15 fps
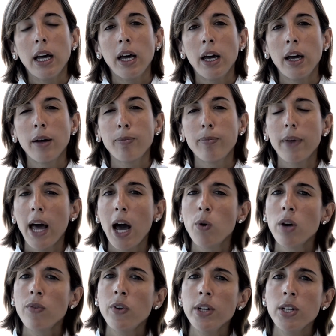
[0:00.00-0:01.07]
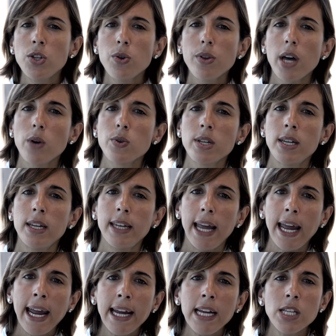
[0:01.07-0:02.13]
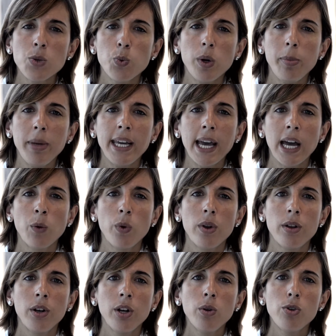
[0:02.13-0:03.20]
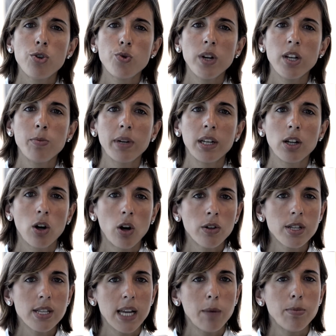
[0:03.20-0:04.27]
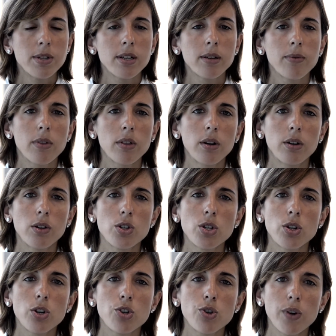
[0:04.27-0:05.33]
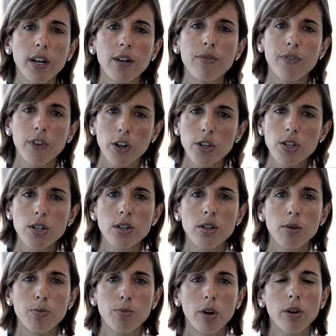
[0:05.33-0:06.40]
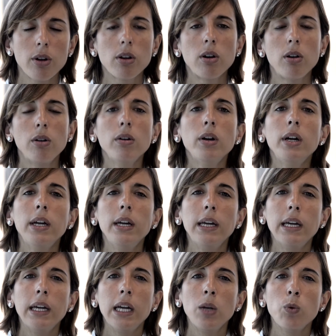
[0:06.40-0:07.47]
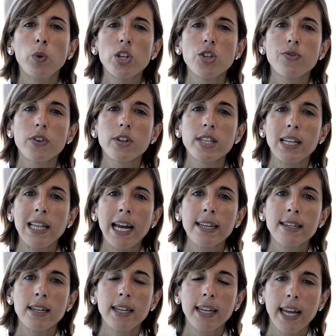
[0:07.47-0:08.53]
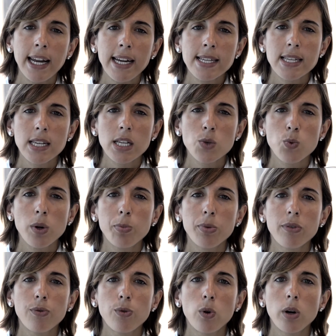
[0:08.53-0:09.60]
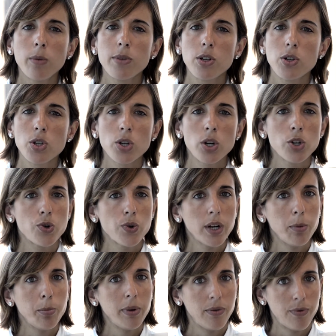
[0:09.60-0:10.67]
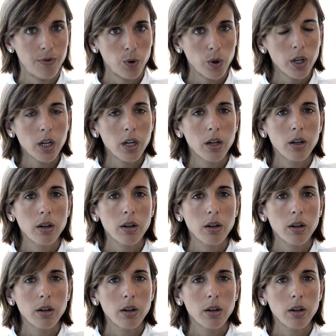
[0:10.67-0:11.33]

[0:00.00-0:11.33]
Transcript: However, in 2008, we began with a new treatment concept, the surgery first protocol, in which for selected cases, we performed surgery before